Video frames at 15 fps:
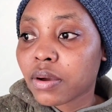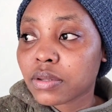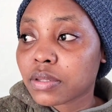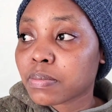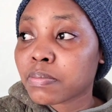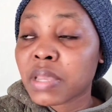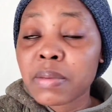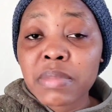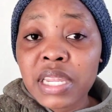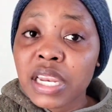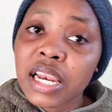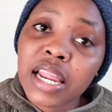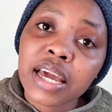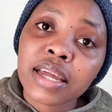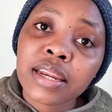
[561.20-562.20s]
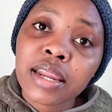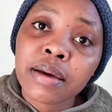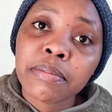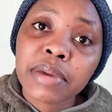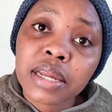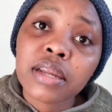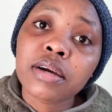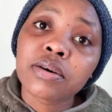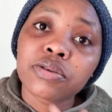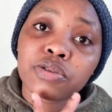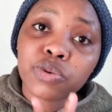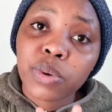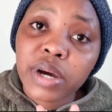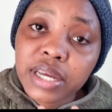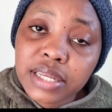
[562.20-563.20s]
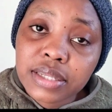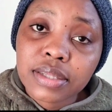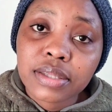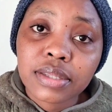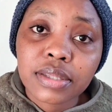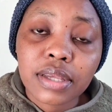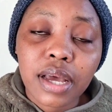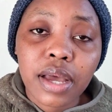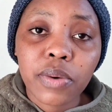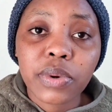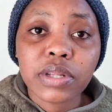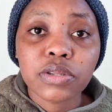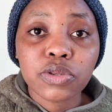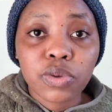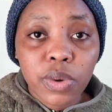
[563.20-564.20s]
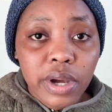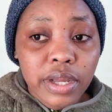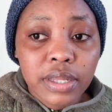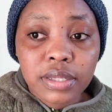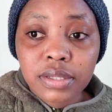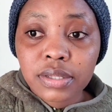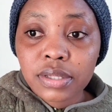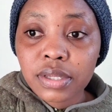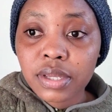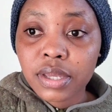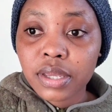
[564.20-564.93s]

Because mimi nilienda medical twice. I went twice.